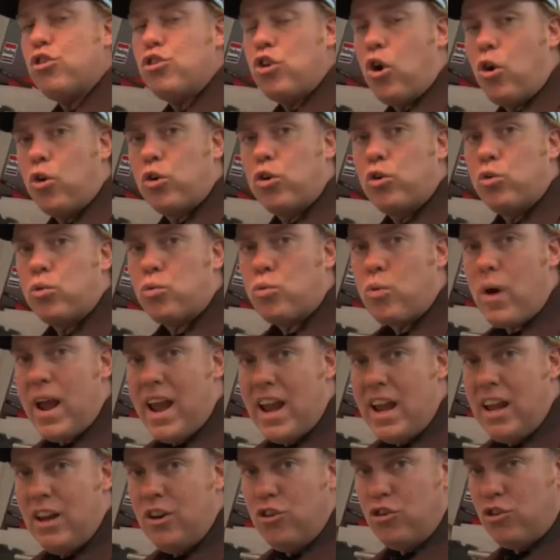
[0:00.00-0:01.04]
total
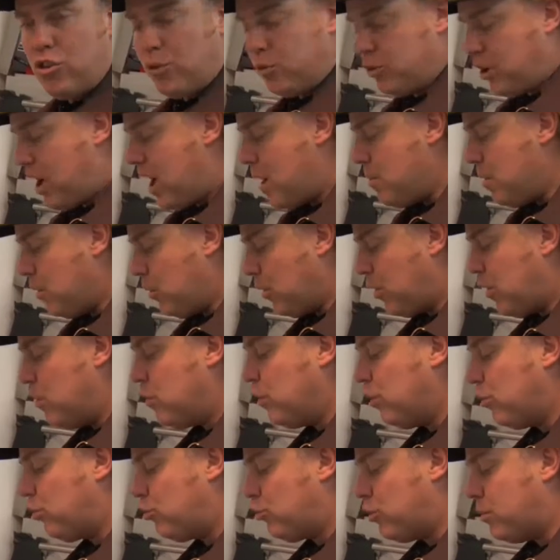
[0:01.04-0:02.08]
range of timing within
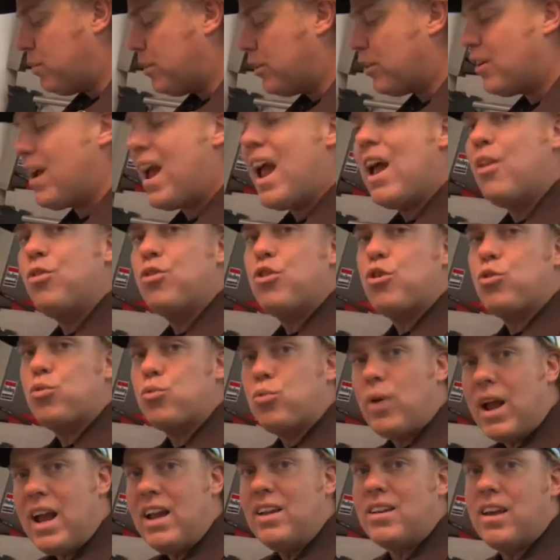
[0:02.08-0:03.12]
the distributor and the
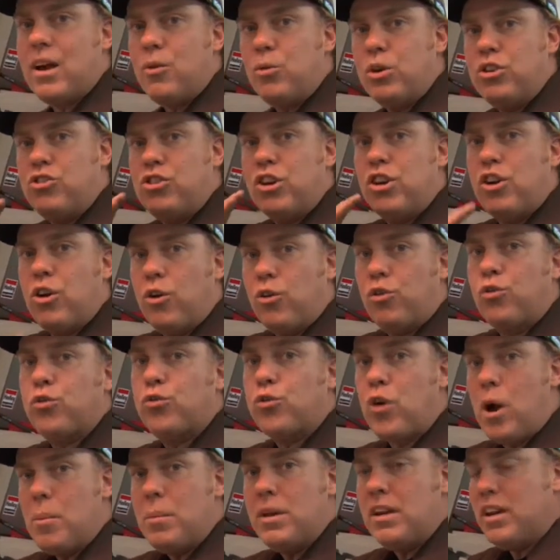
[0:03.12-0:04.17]
rate at which it goes
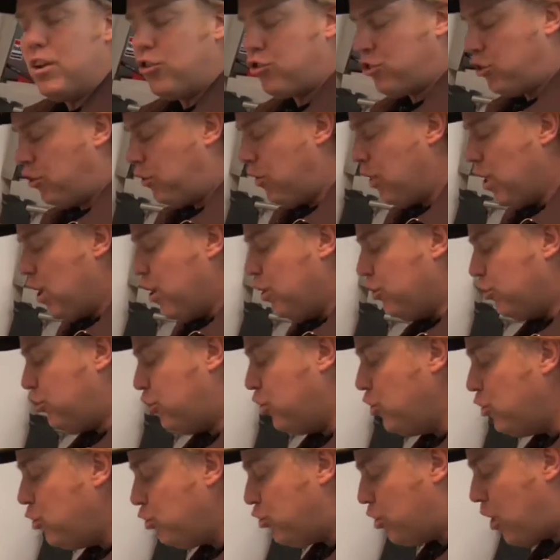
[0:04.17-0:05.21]
from initial
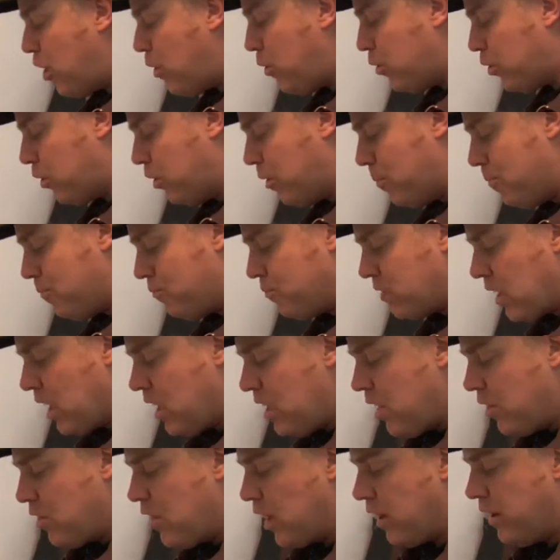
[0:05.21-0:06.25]
to total. The